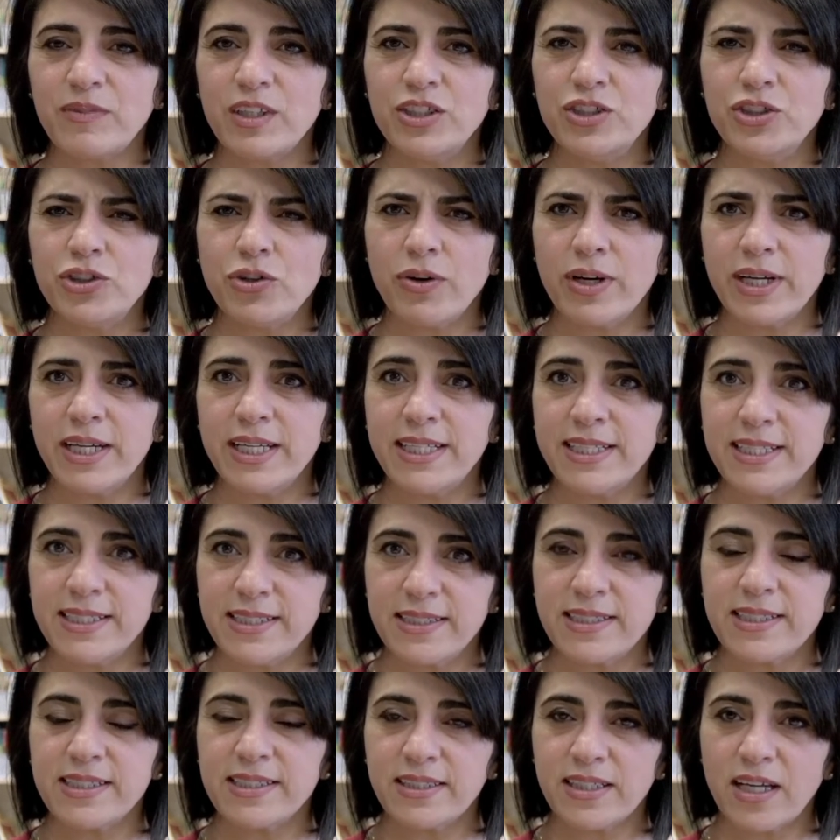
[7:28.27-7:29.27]
joy in
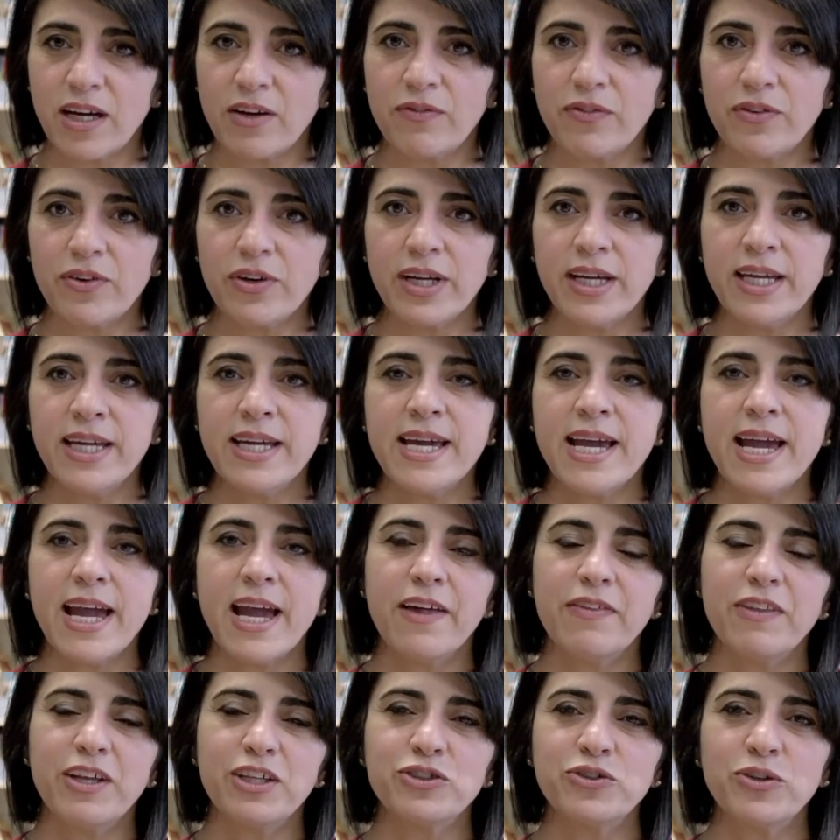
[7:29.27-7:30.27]
his discovery
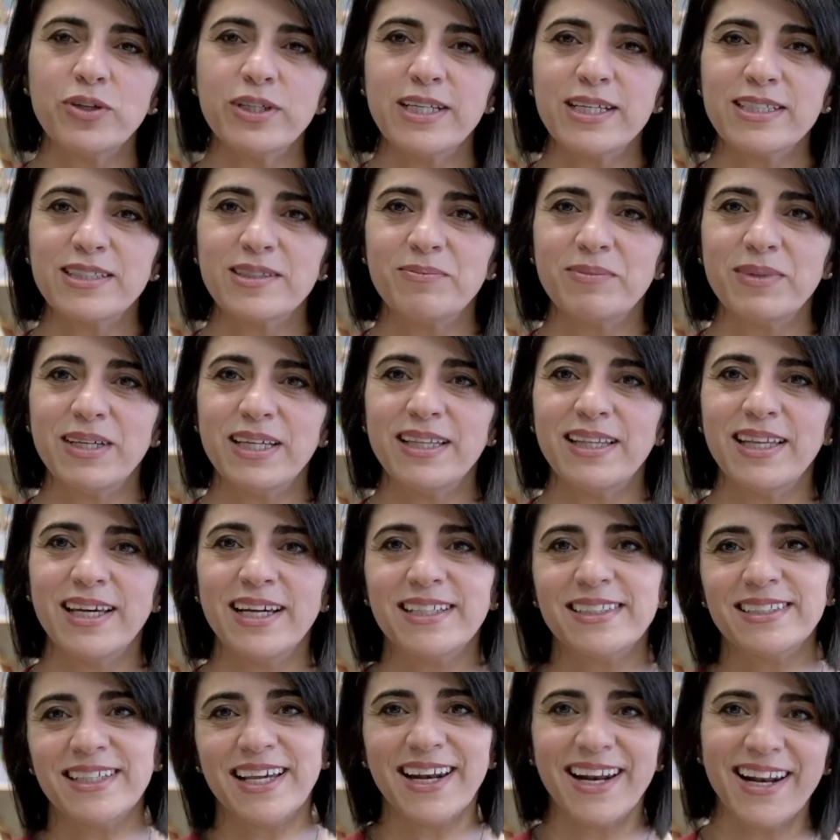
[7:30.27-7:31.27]
and that joy doesn't mean
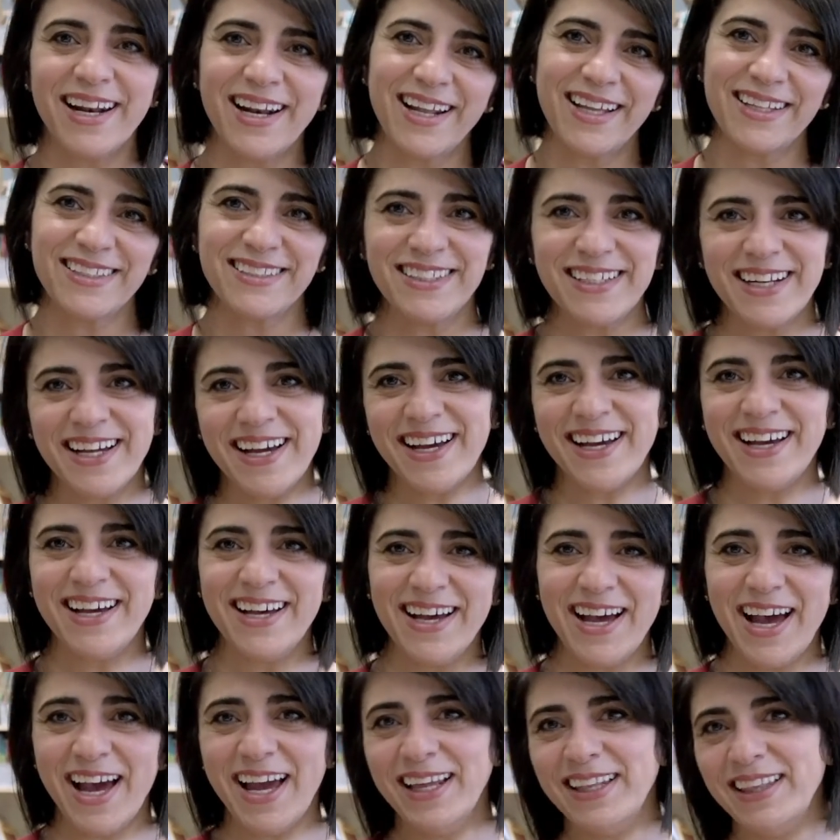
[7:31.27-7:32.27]
like ta da da da
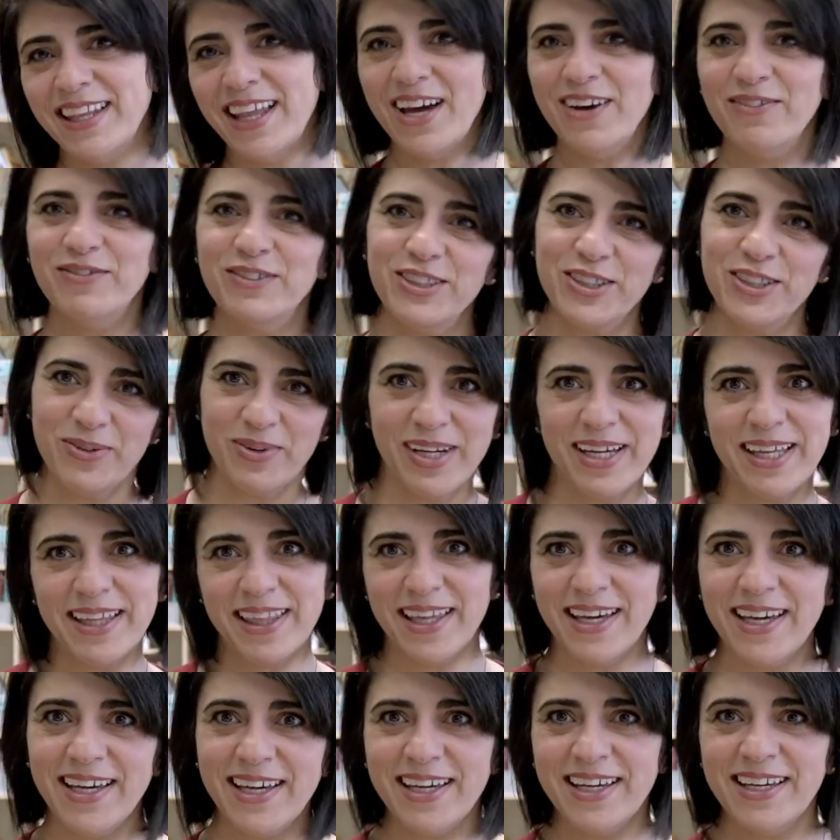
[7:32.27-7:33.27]
da i love doing
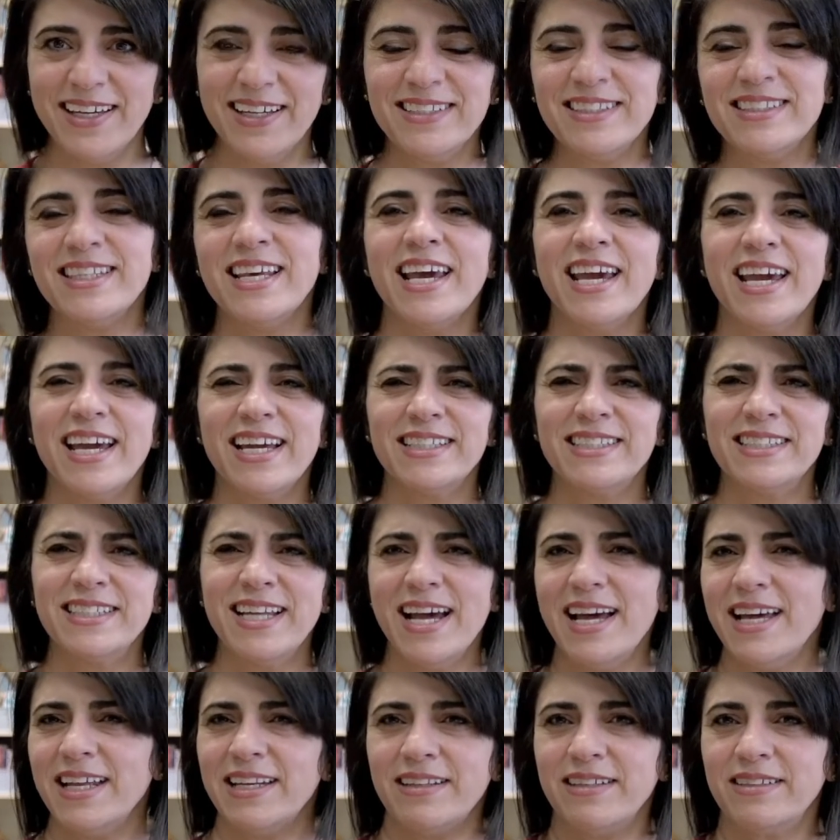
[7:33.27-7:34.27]
this it's
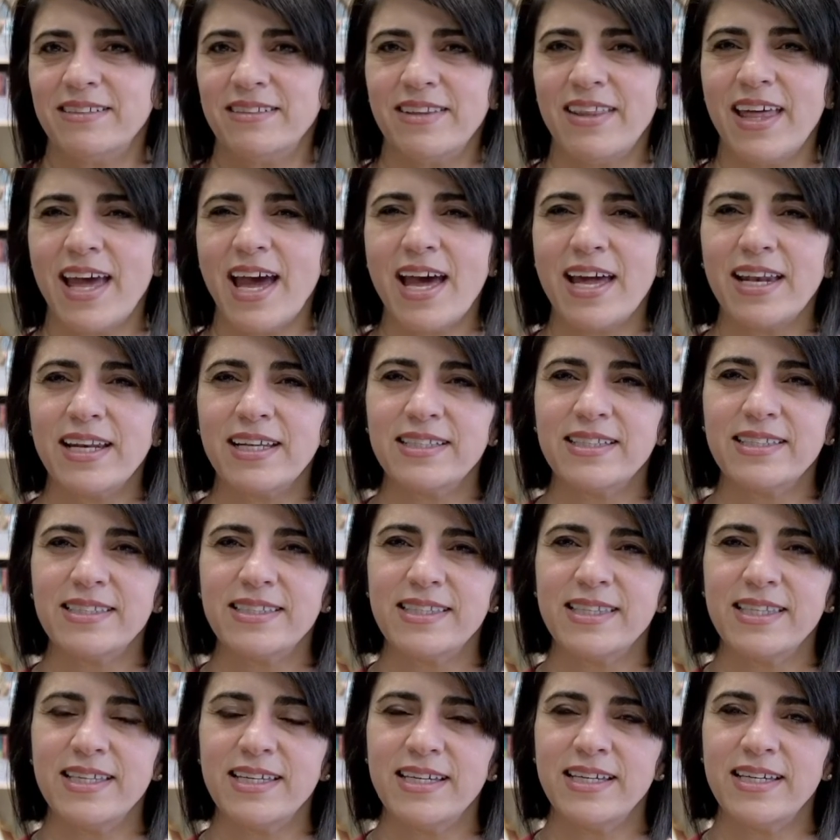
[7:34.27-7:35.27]
not that it's
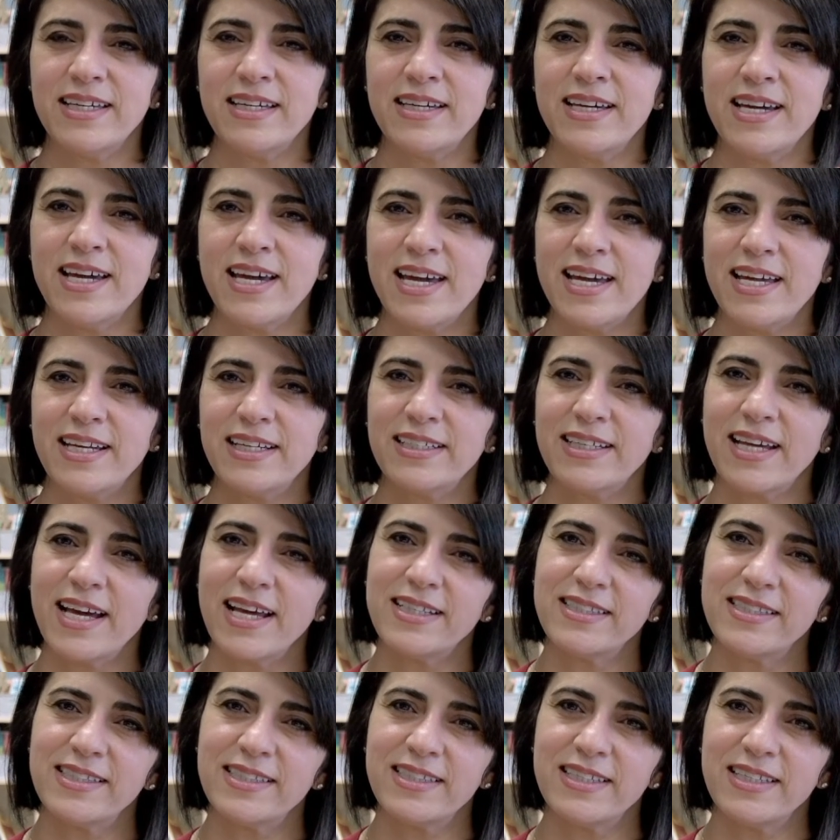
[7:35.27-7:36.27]
the
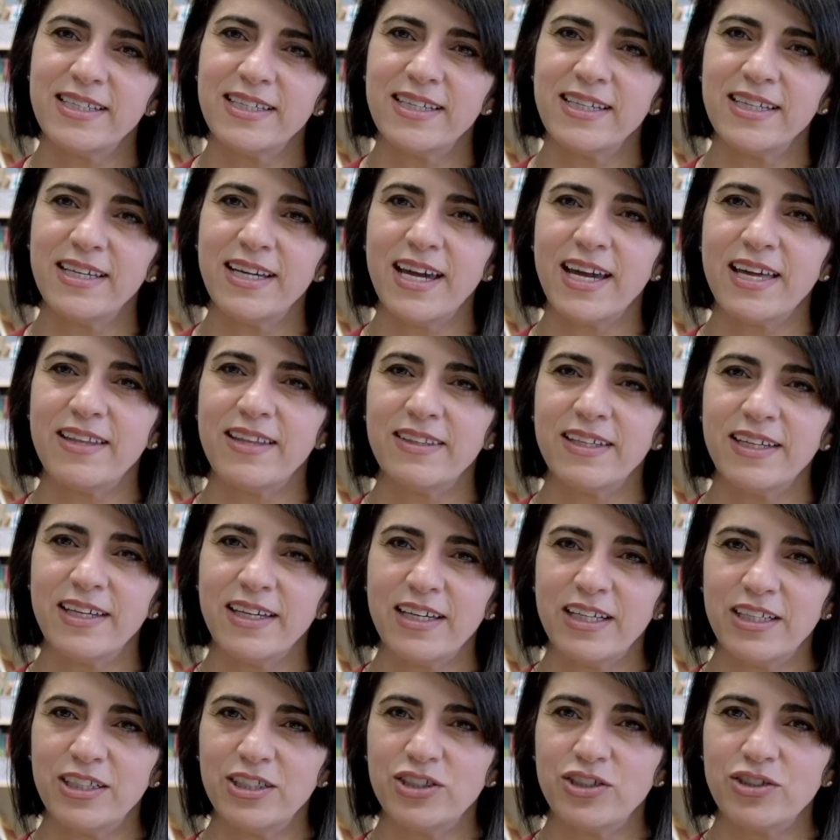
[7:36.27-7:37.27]
intensity and the
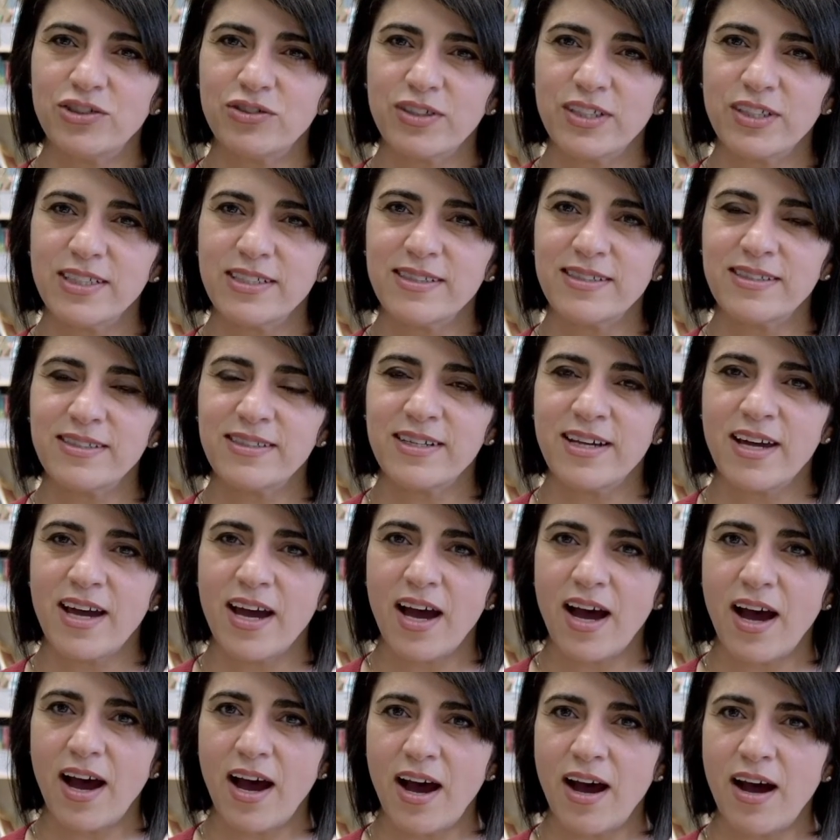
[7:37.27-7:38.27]
interest
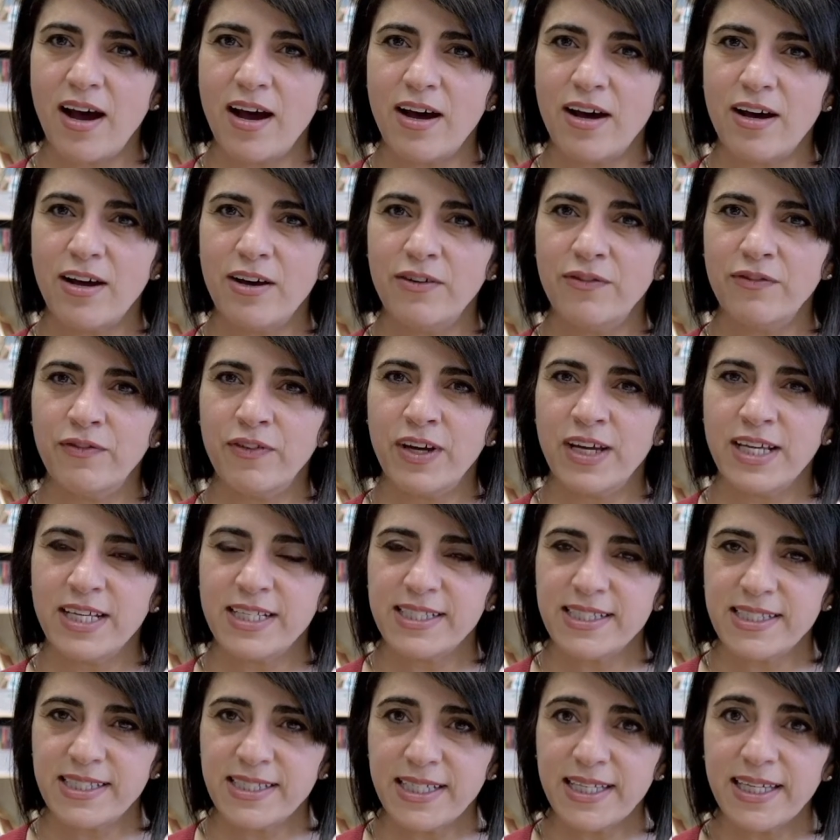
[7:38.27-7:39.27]
of
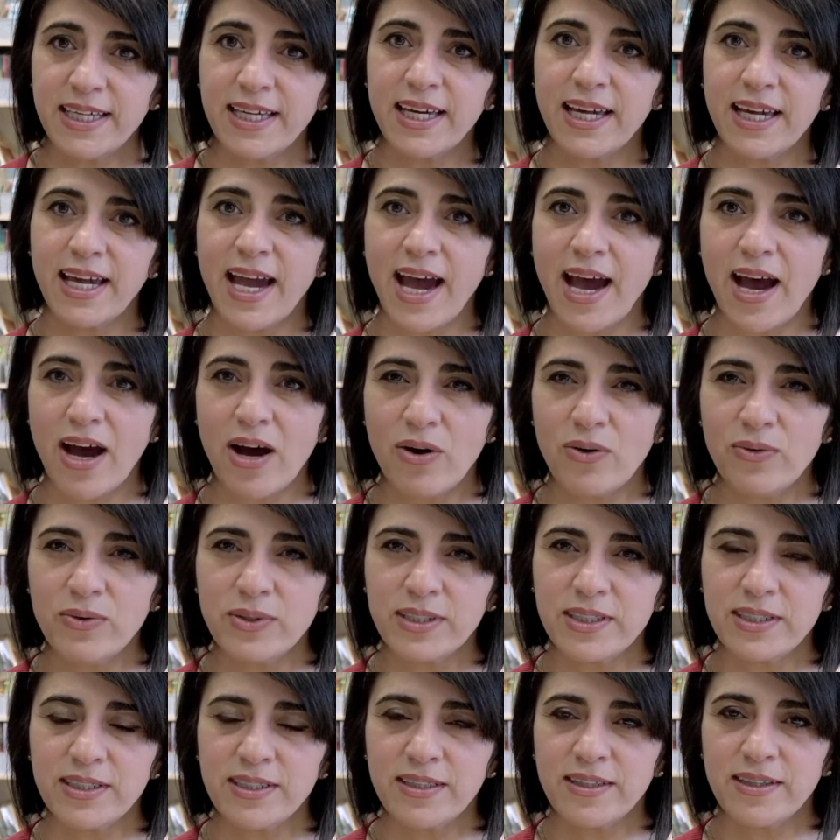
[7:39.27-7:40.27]
seeking
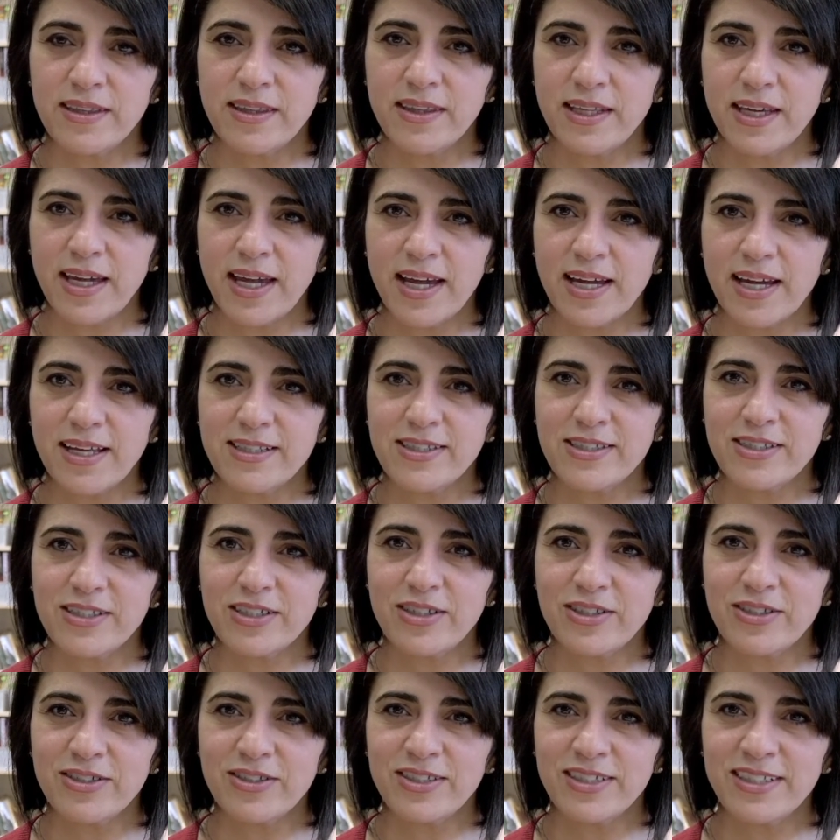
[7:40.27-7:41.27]
out the
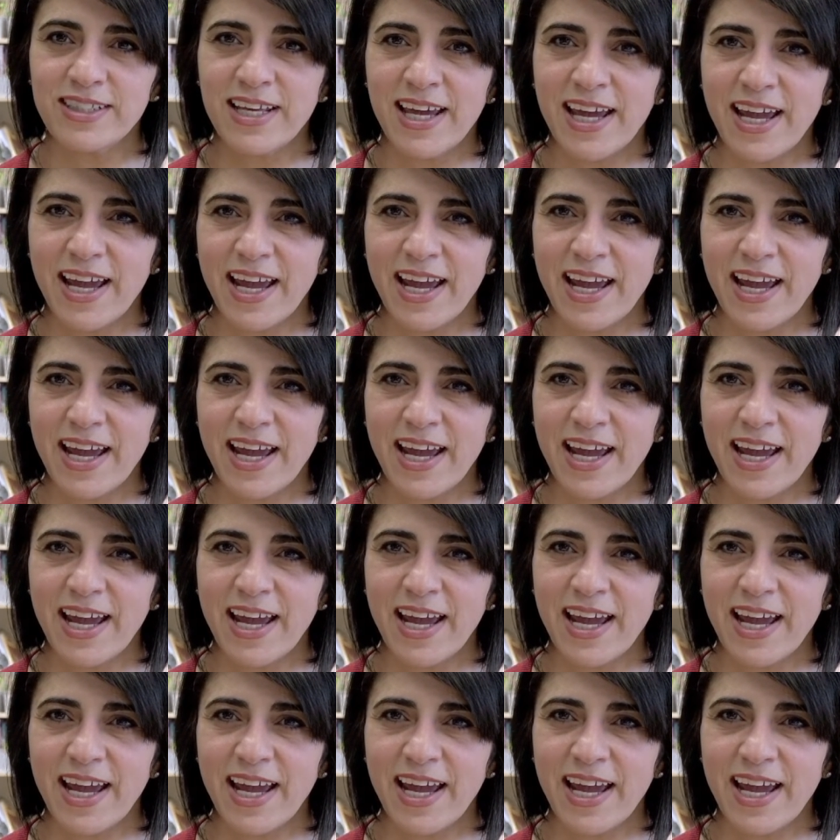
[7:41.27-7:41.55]
answers